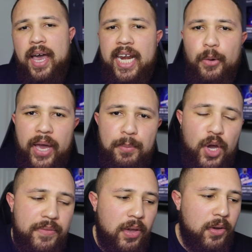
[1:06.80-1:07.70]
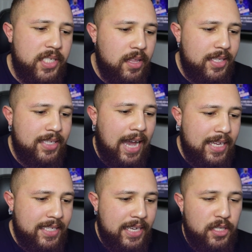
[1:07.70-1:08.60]
But anyway, moving on to the
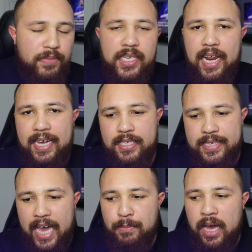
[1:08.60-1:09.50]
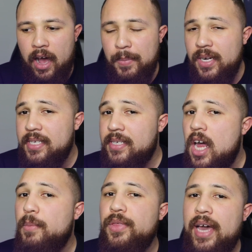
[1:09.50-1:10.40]
tactics of today's game. Now, I'm going to
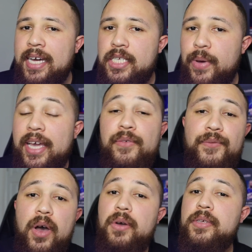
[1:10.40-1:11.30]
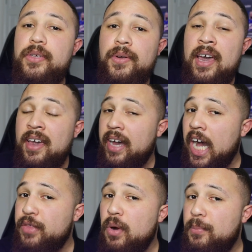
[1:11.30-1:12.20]
start with that so I can focus on
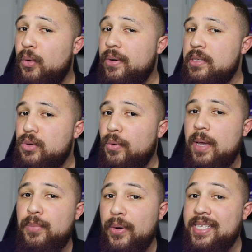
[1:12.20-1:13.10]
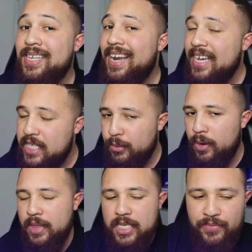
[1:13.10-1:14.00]
other important talking points later
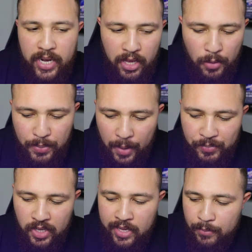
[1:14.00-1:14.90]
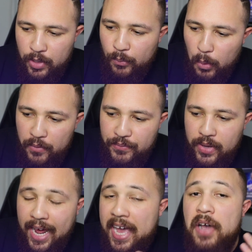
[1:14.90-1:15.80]
on in this video. But with
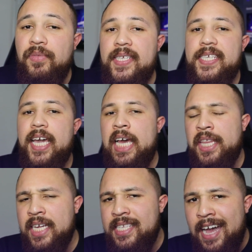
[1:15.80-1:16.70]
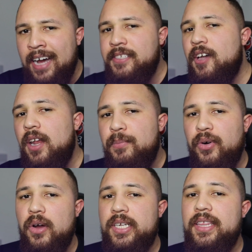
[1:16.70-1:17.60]
Watford, I have to say that their tactical
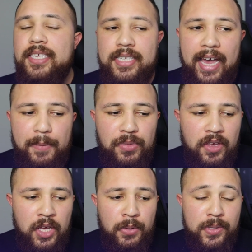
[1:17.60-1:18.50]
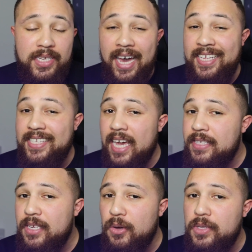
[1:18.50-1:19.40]
approach to this game was
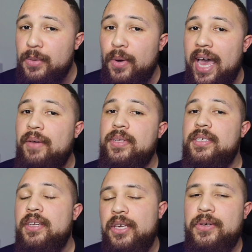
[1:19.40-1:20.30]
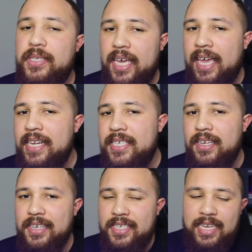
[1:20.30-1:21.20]
identical to what Everton used
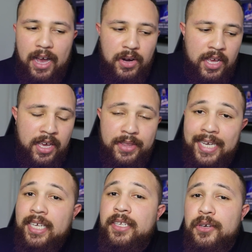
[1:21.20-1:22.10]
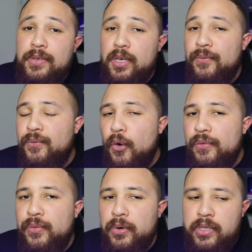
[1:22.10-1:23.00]
against us. Now, they did use a 4
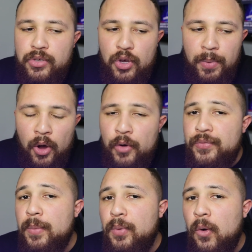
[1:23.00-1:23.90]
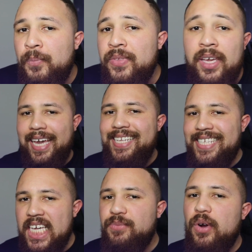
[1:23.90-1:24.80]
4 2, but off the ball, they
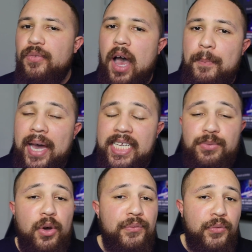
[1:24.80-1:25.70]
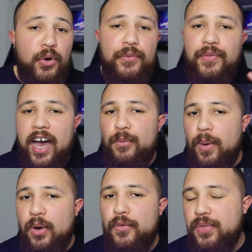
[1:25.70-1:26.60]
did revert back to a 4 5
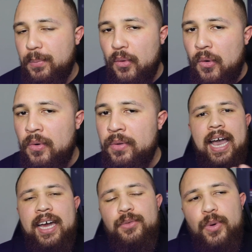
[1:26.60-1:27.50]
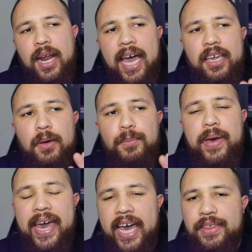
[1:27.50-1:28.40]
1 off the ball. And when I
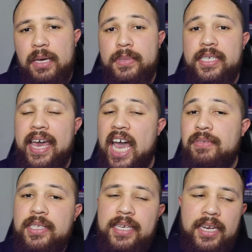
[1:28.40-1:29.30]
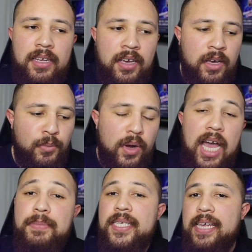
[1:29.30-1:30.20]
compare them to Everton, what
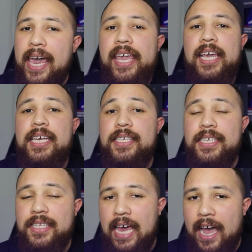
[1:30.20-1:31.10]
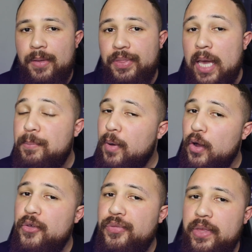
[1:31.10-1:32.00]
I'm saying is, is that they
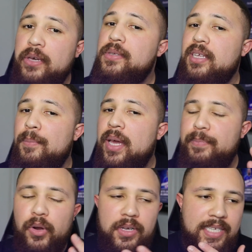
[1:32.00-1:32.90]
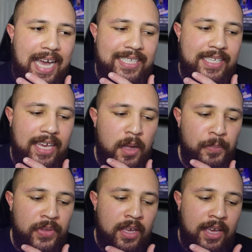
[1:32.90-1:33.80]
both used a mid block tactic
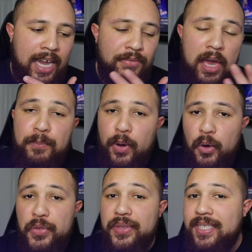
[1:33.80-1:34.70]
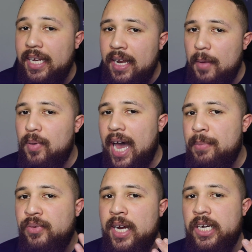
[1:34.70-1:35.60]
and they both didn't apply
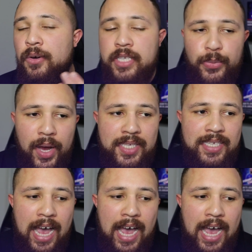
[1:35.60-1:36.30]
pressure onto us.